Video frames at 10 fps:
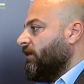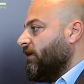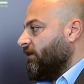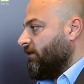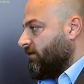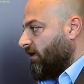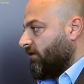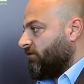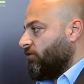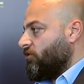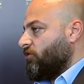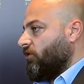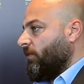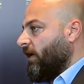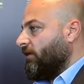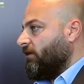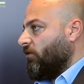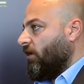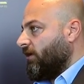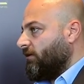in India to stop
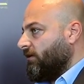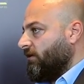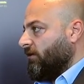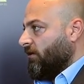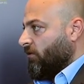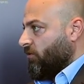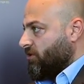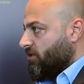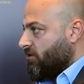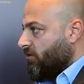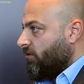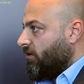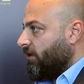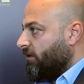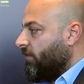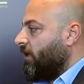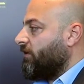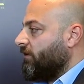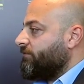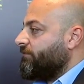inequality which is lower in
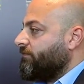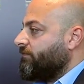market.